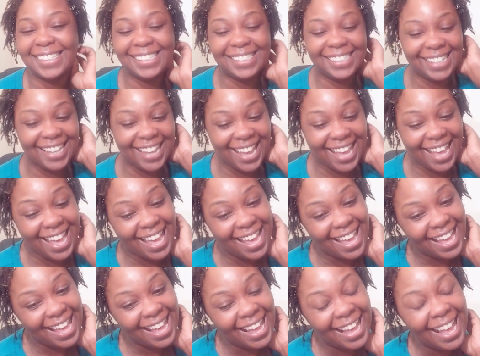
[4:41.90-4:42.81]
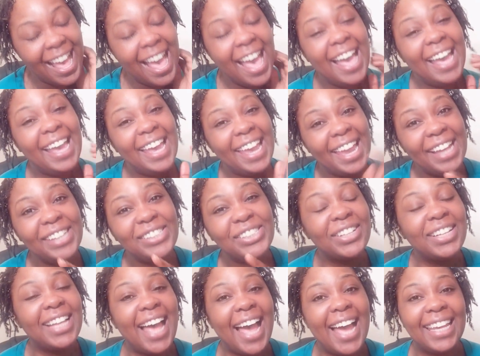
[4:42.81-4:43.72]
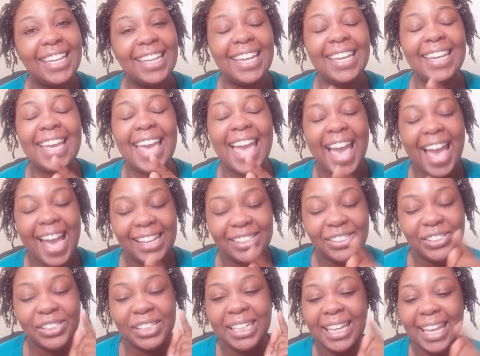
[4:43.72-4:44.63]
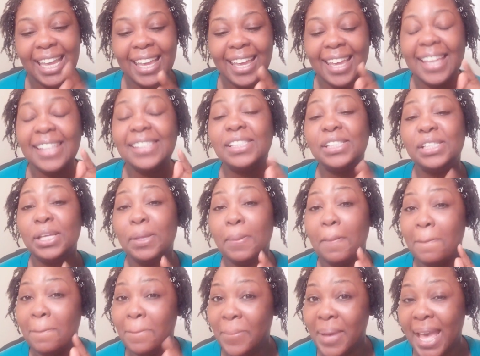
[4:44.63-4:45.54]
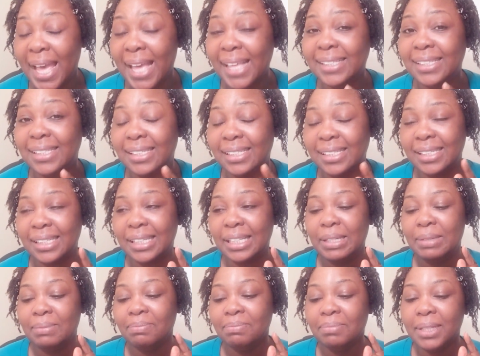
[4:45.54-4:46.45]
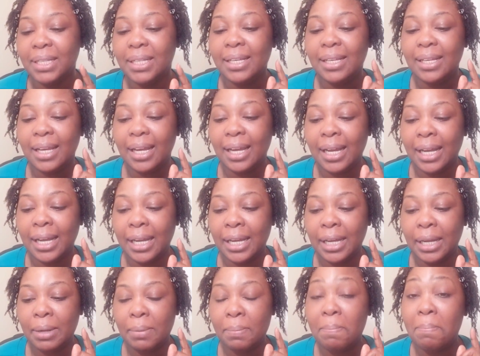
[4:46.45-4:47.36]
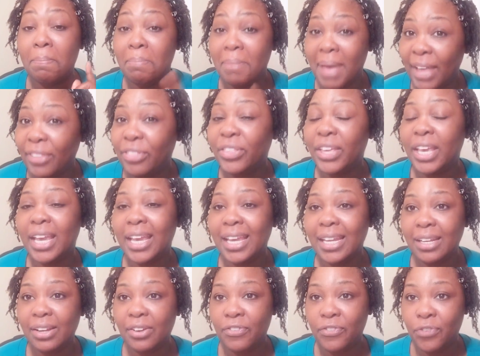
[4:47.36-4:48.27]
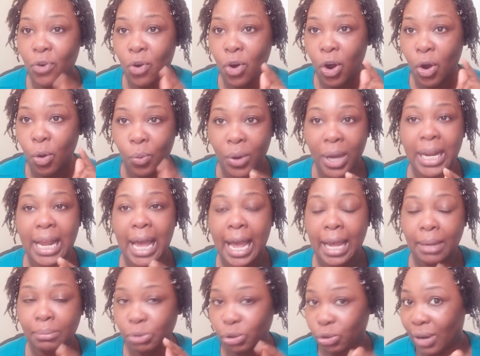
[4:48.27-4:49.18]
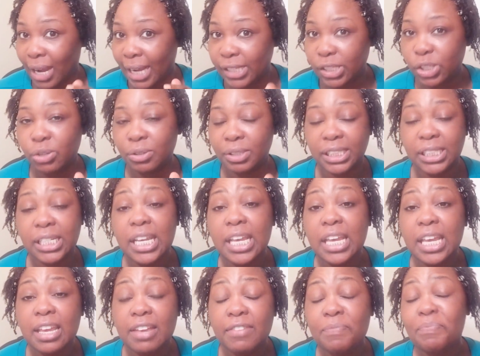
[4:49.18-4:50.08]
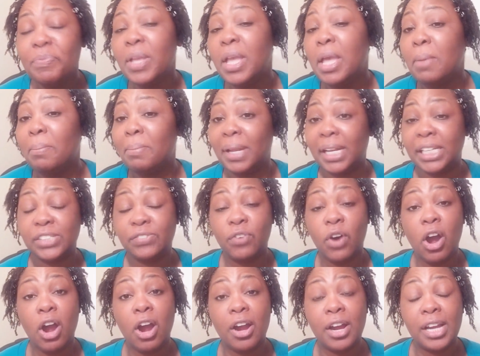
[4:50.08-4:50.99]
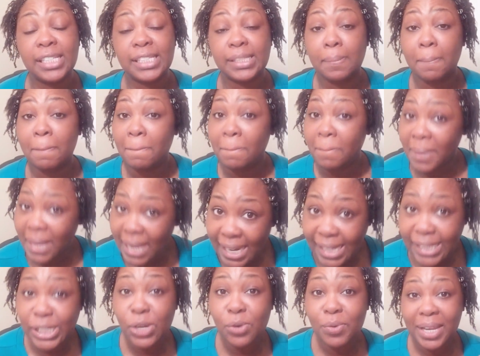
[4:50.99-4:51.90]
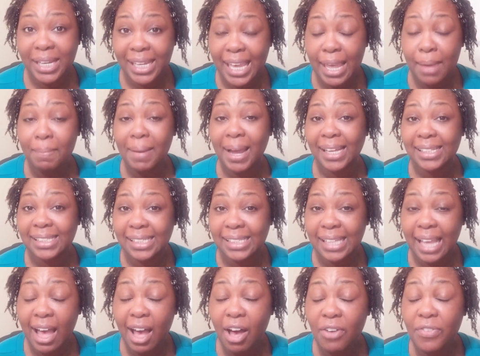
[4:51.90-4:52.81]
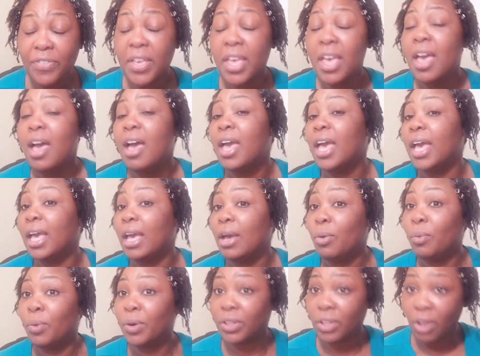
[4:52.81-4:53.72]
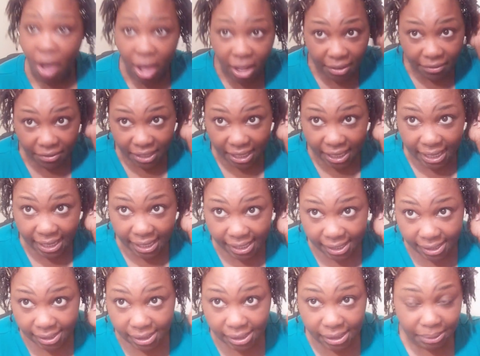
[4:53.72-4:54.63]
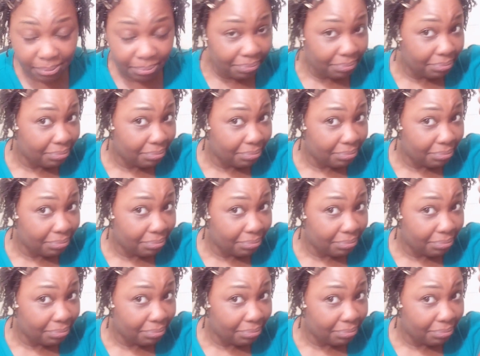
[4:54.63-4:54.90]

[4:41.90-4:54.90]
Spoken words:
yeah, interlocking actually is the best method for what I'm trying to achieve. But as far as me doing it myself, with all of these,